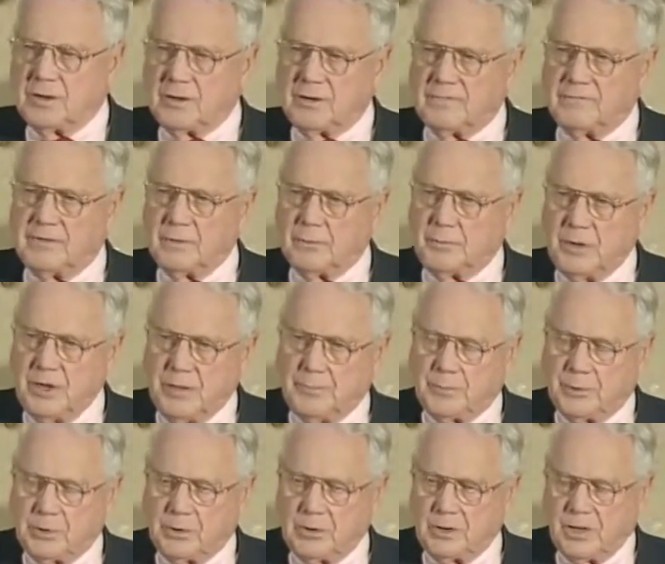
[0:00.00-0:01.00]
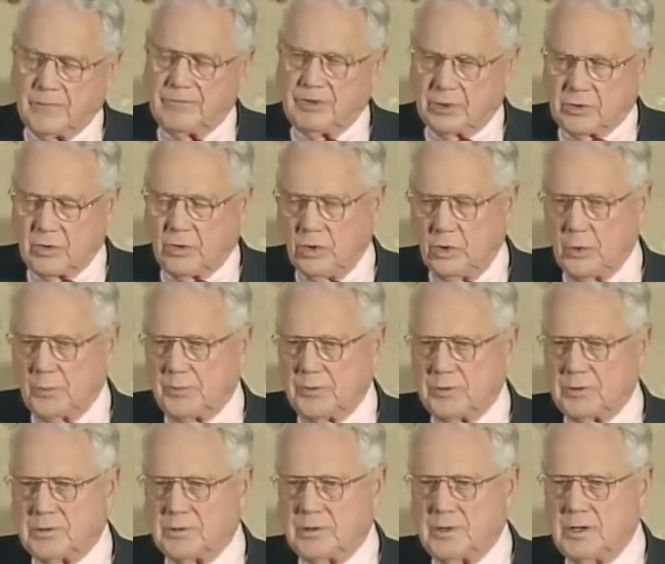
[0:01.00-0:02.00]
of the people of the group
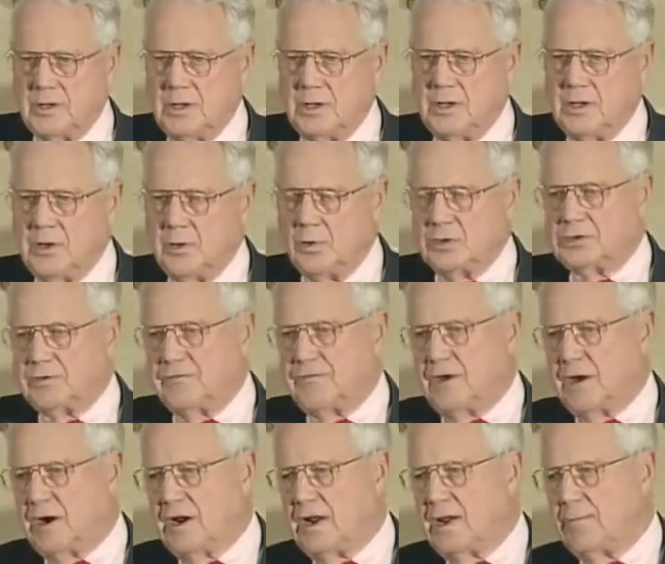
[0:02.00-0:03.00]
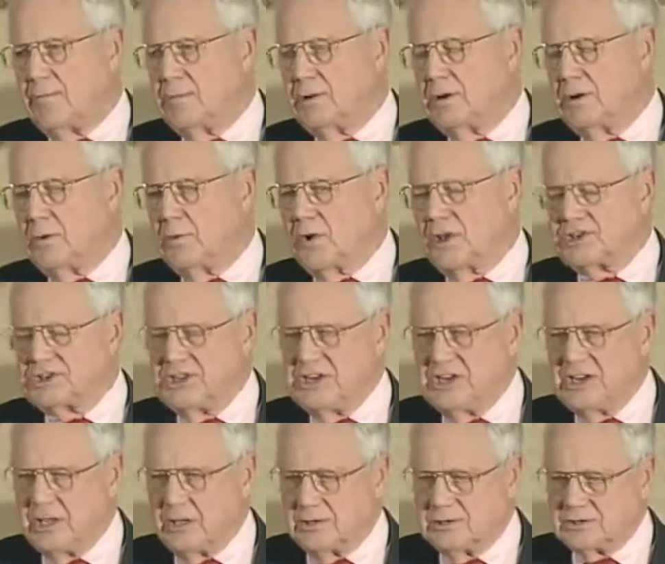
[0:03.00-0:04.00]
was a fellow named Rusty
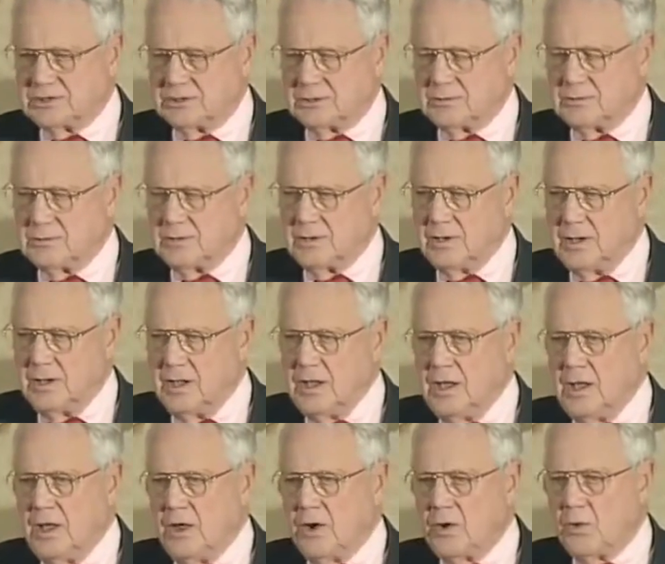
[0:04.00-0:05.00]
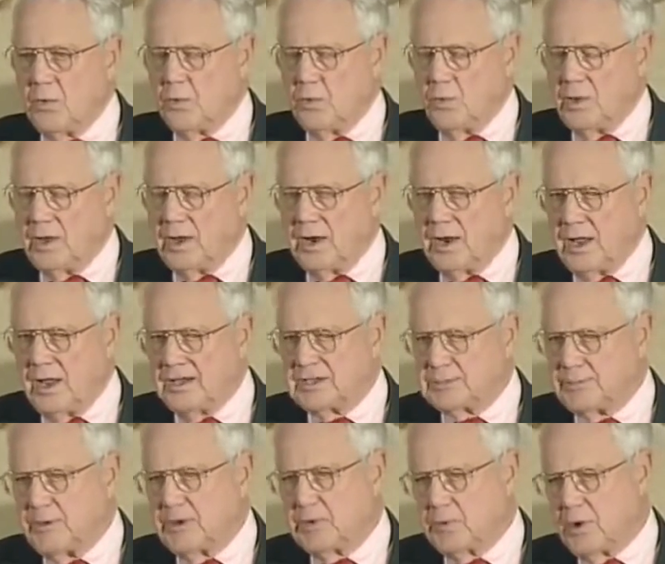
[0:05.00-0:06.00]
Nelson. And I
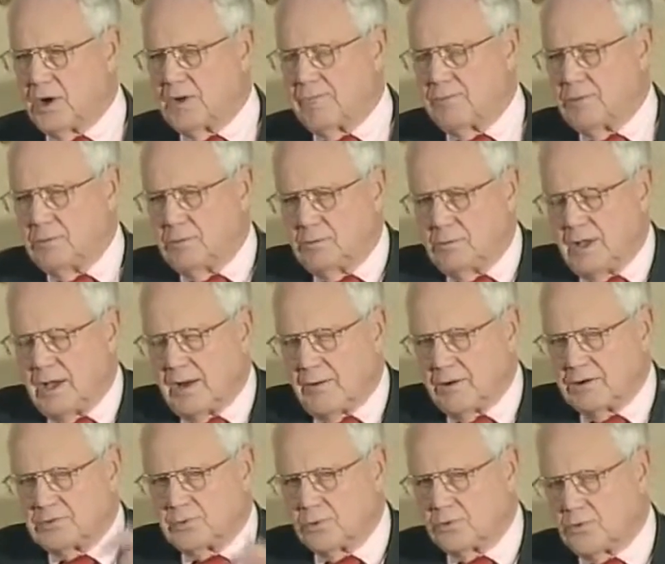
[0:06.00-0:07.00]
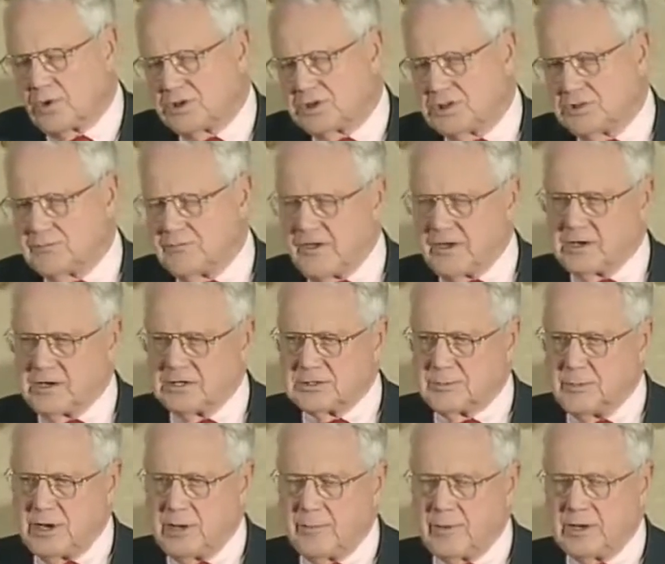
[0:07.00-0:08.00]
spent quite a few hours with Rusty. In fact, I
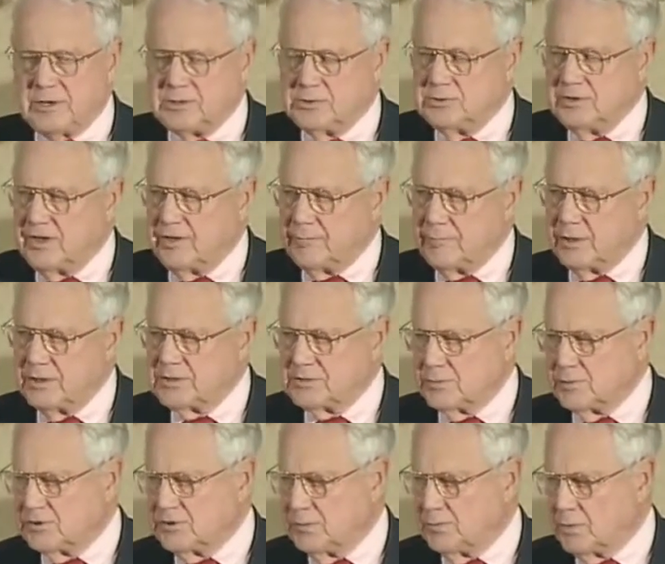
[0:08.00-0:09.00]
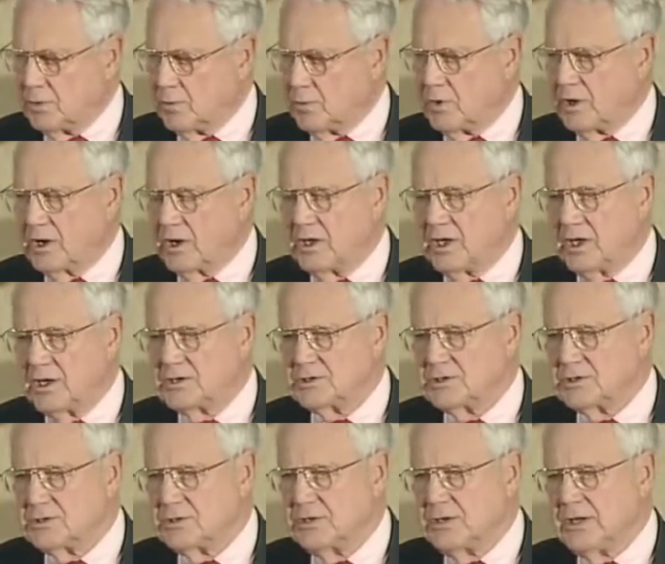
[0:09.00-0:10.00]
spent about two and a half months with him on one
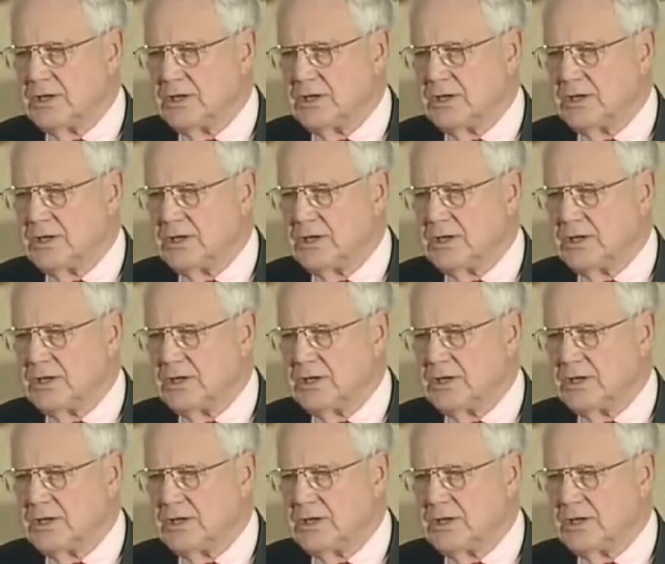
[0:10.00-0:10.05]
occasion.